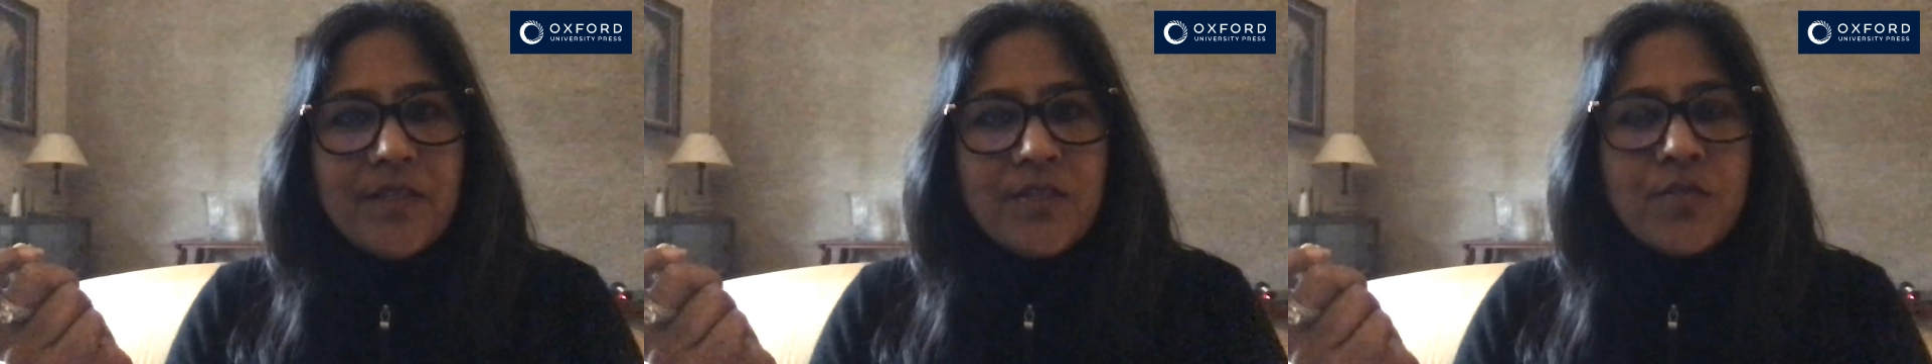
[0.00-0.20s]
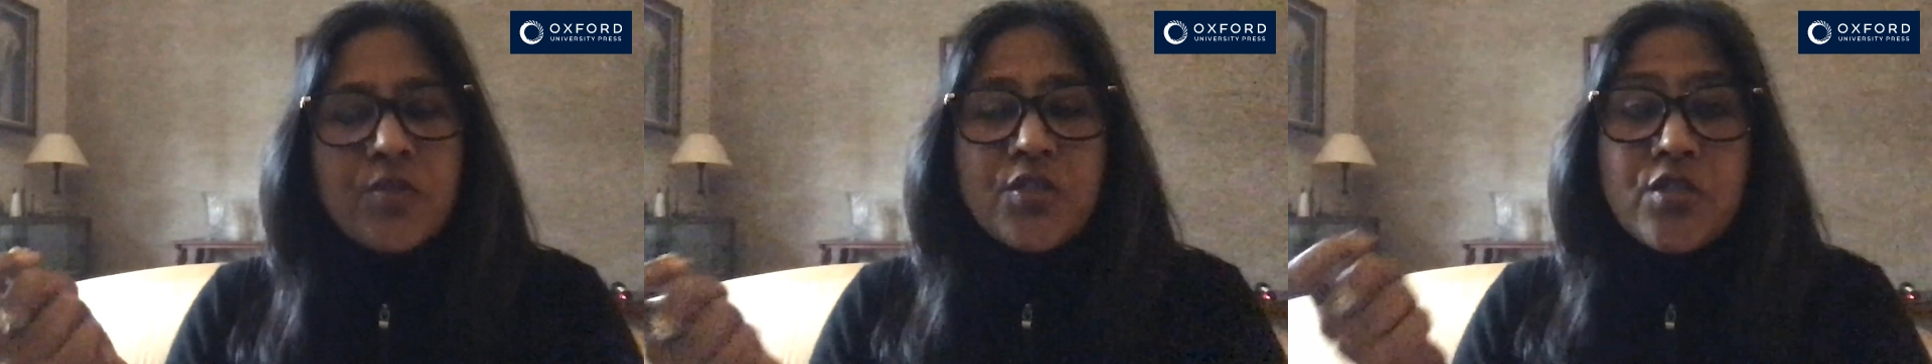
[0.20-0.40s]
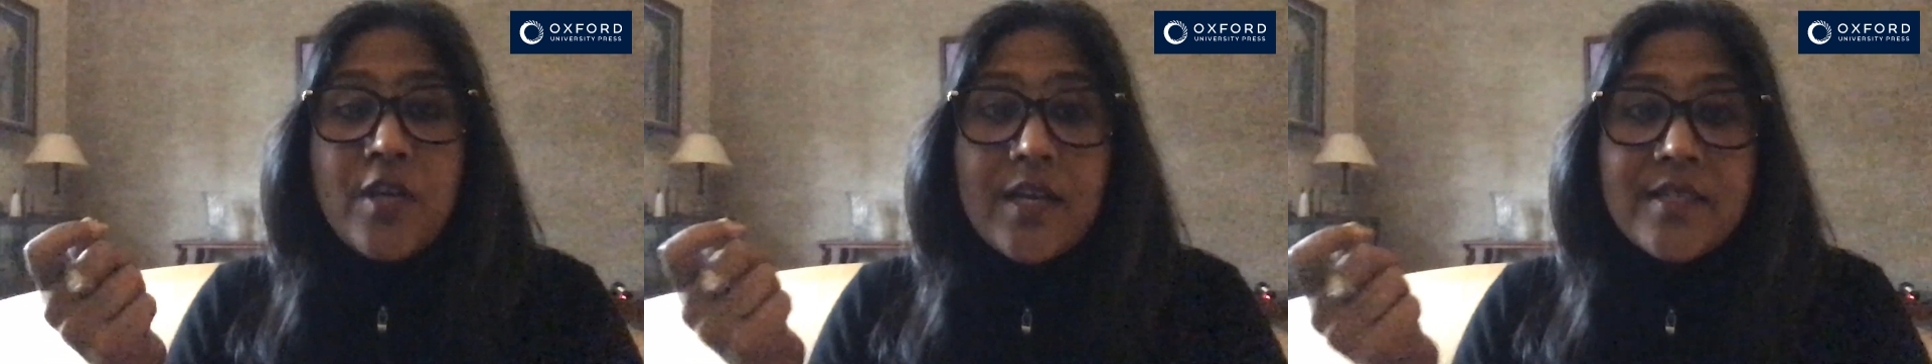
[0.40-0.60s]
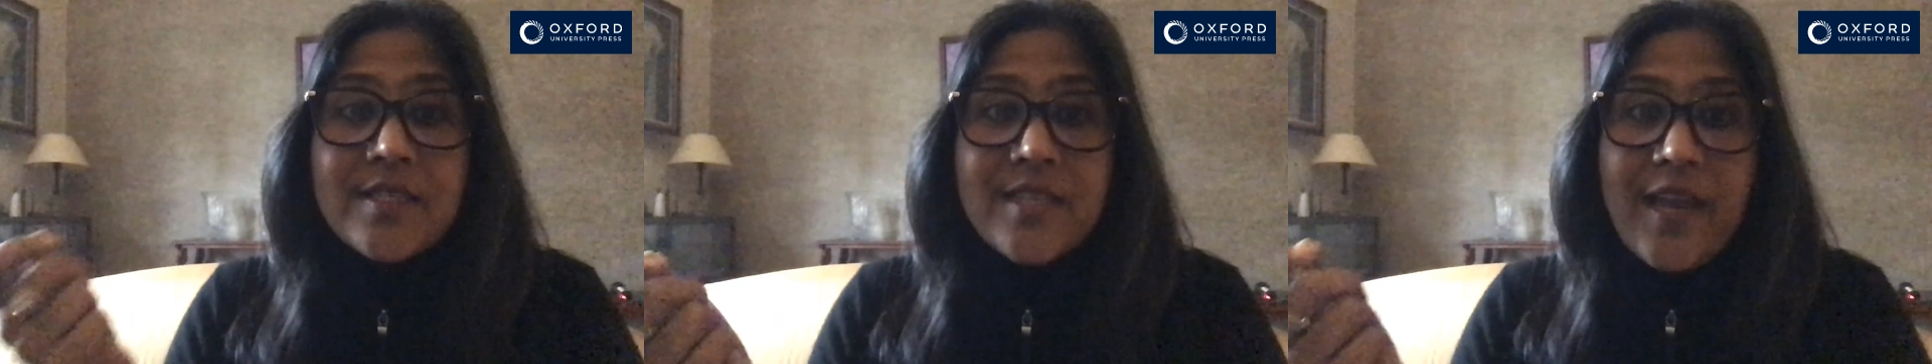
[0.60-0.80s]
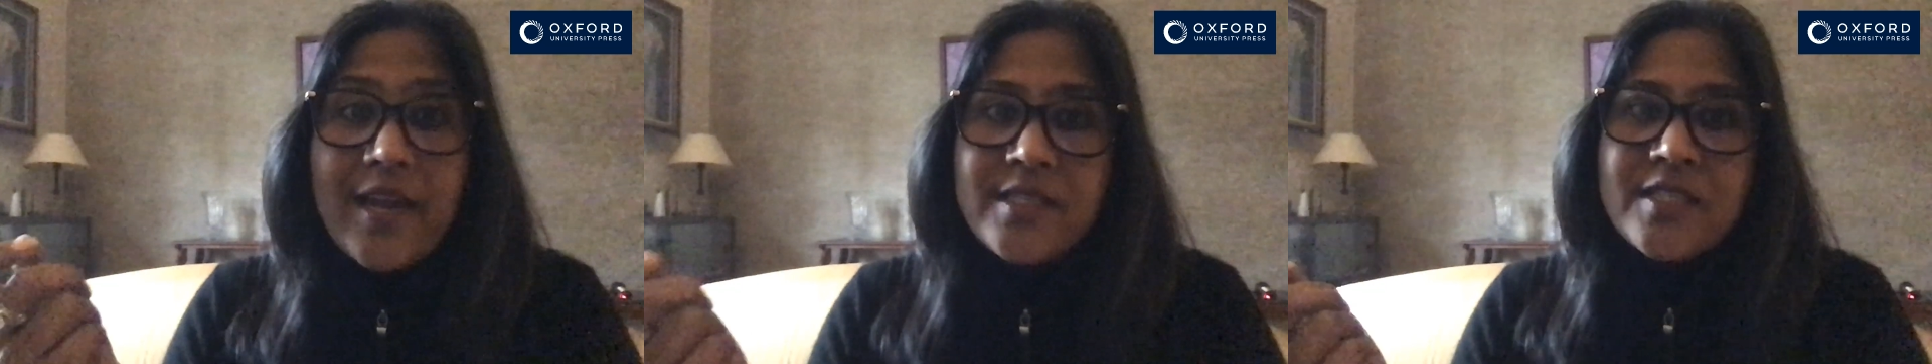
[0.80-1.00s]
to
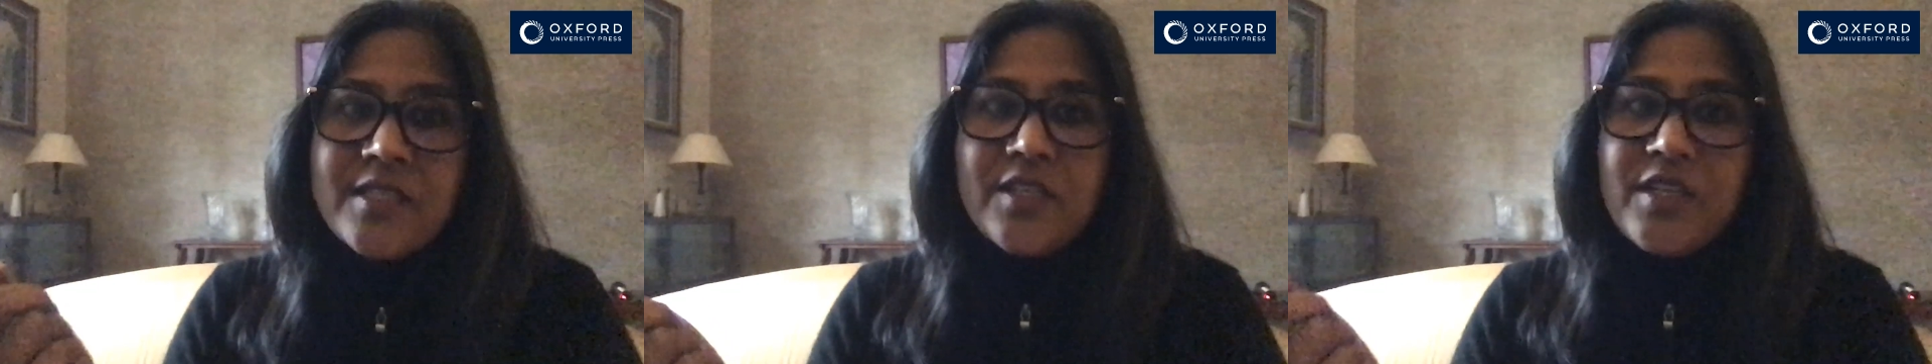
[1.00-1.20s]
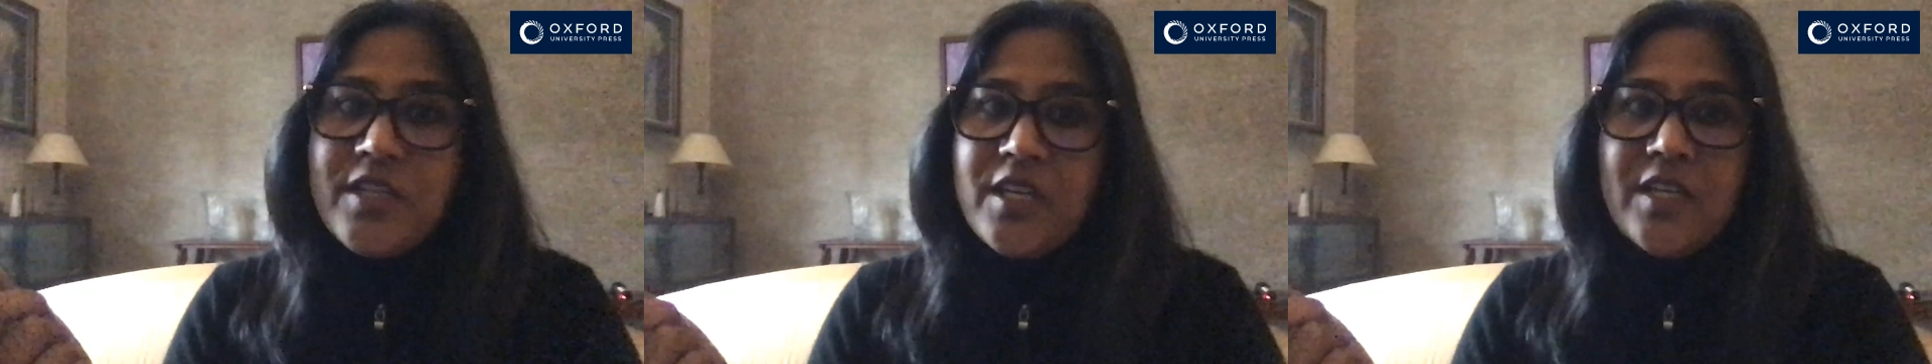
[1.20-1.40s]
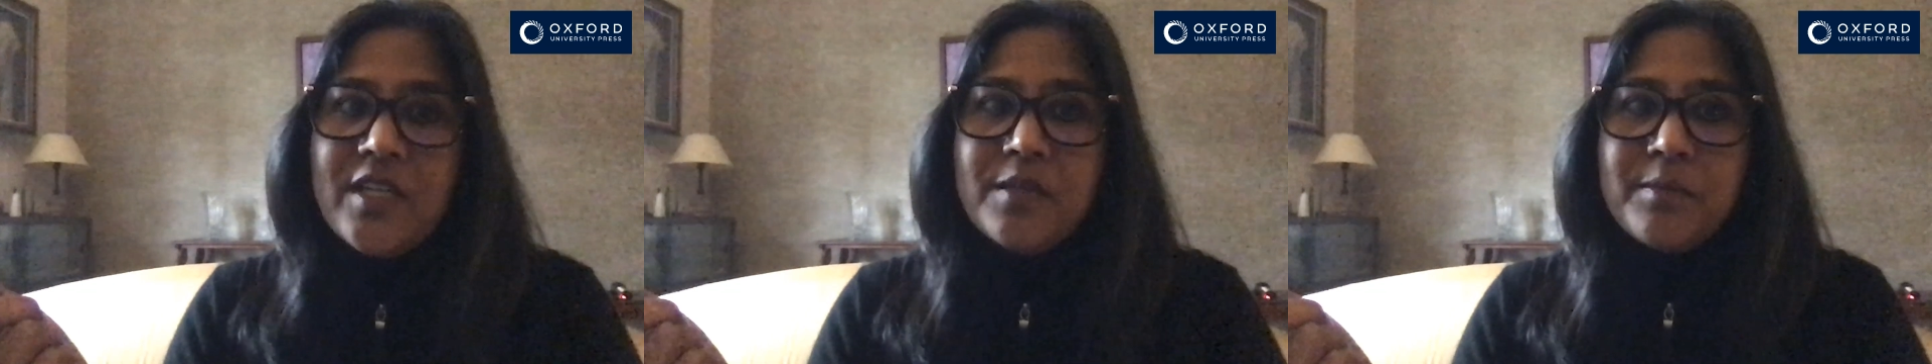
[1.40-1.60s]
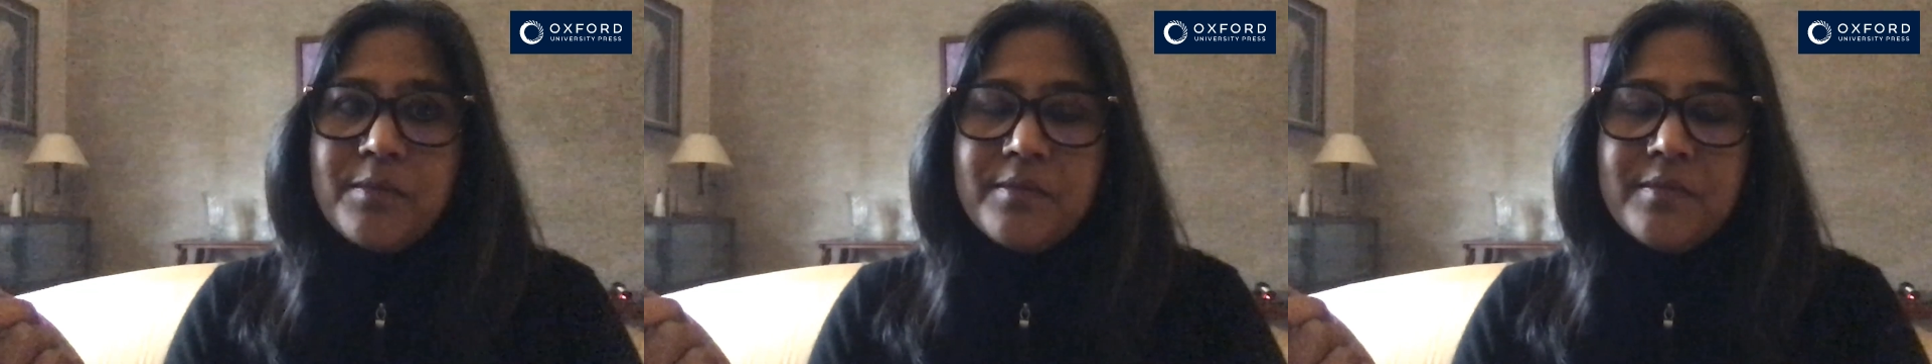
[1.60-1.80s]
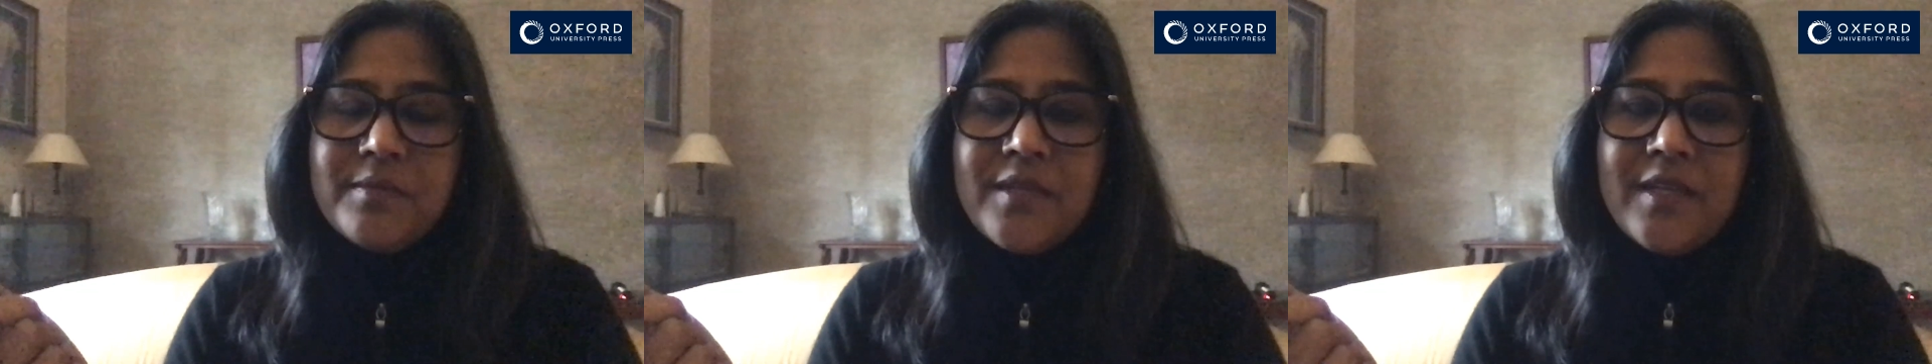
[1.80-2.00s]
transact curriculum